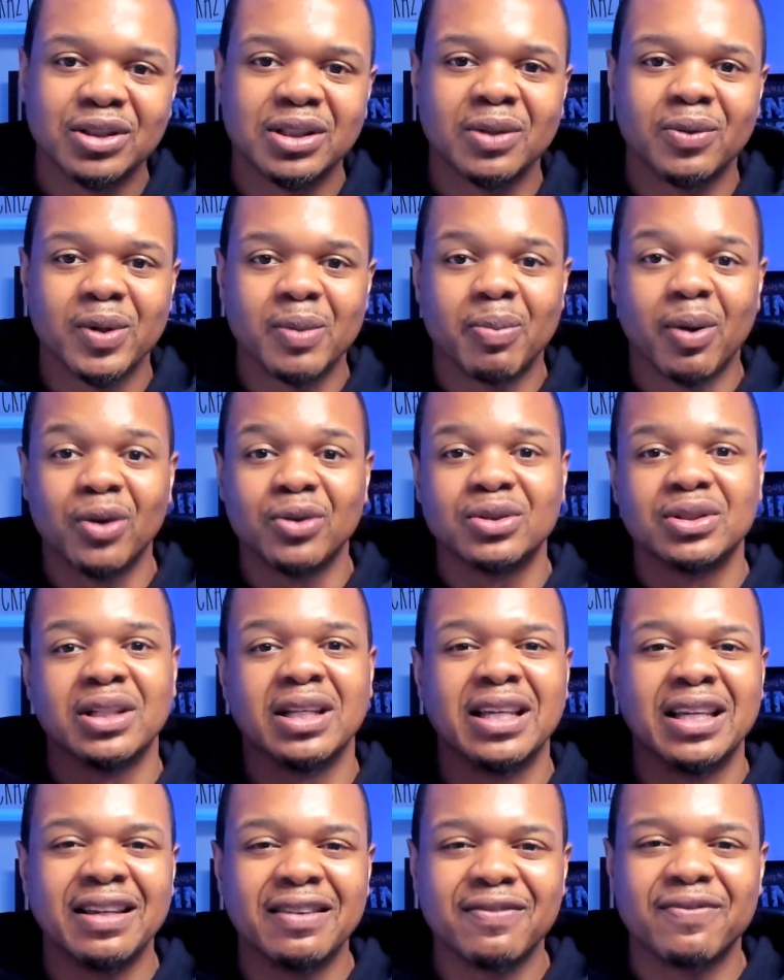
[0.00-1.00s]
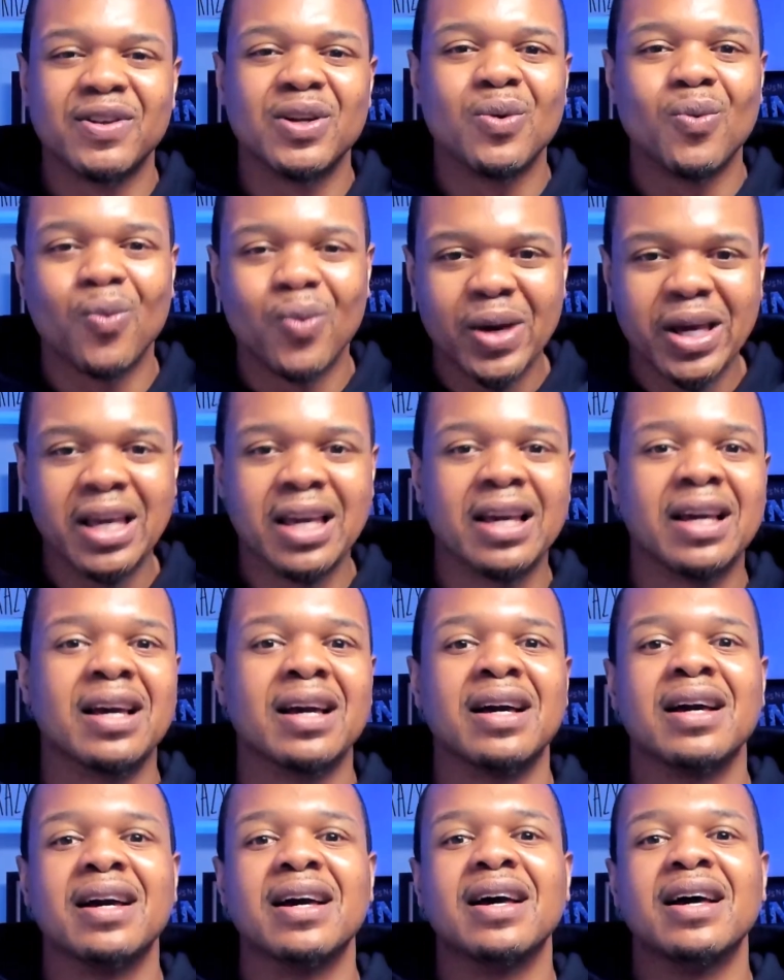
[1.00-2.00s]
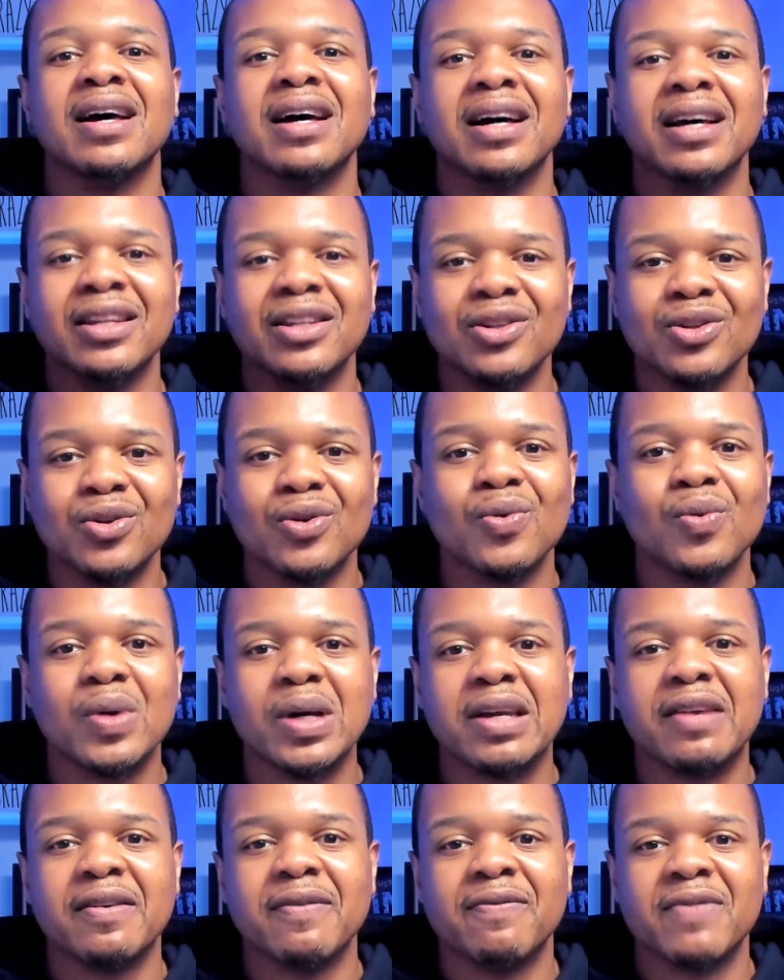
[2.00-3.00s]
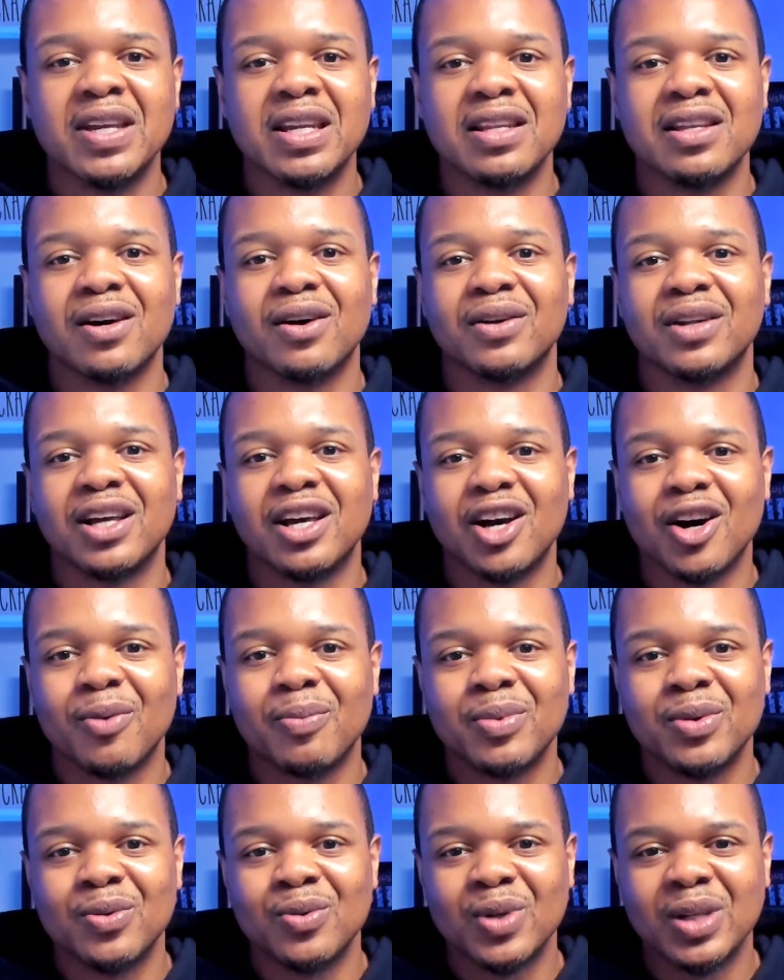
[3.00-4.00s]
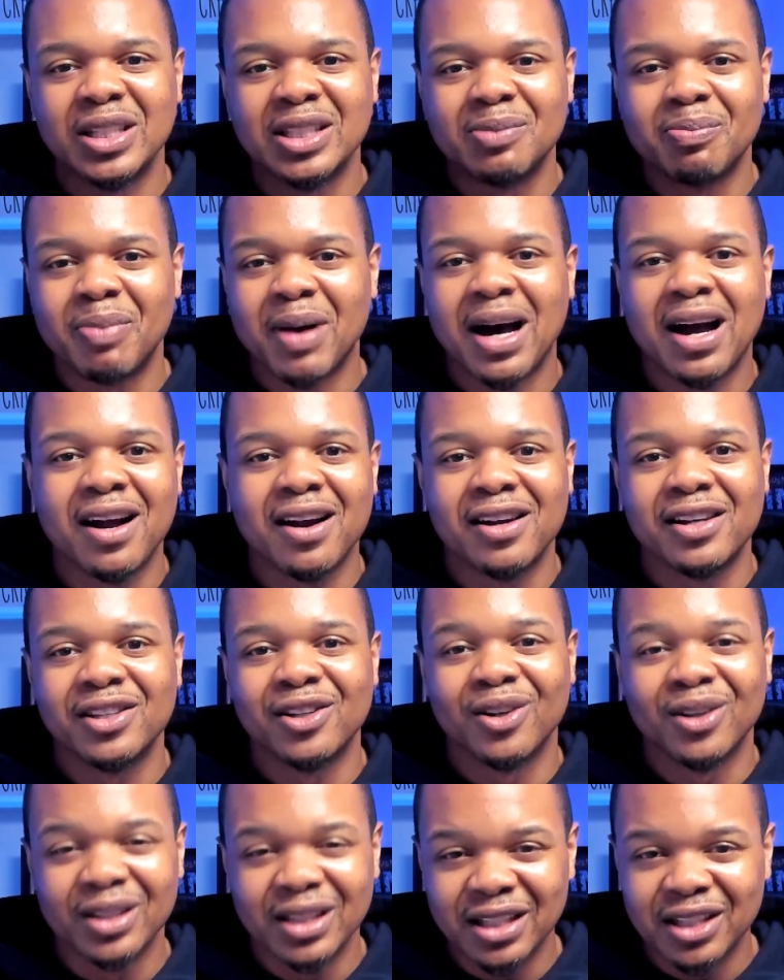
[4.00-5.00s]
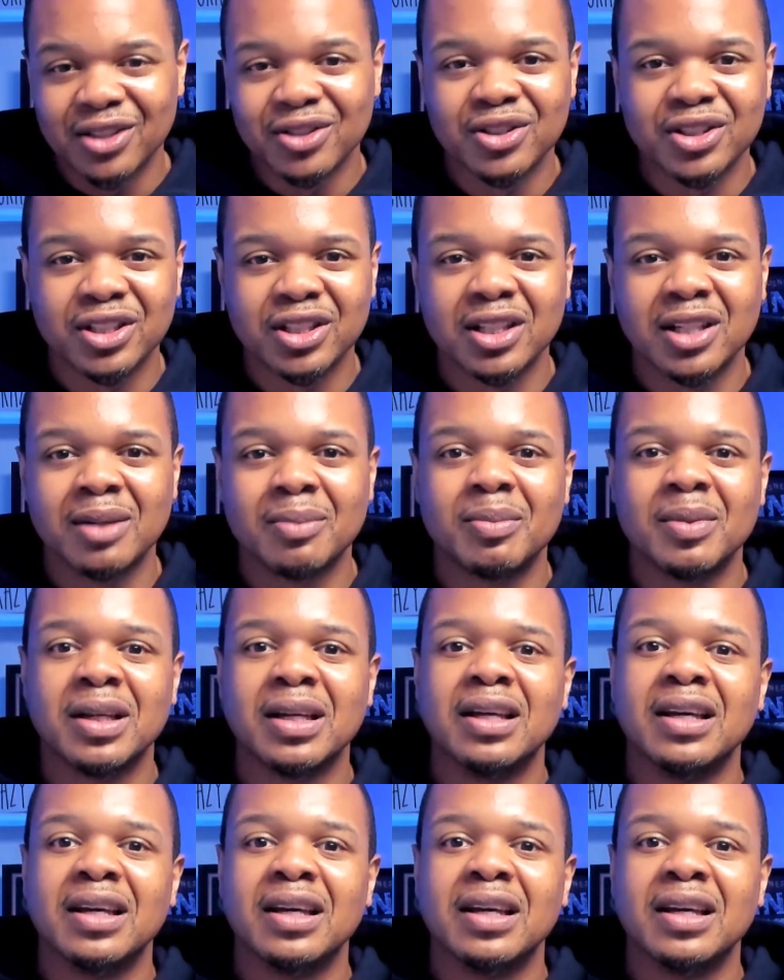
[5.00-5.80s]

We post every week a new video to help you inspire your leadership,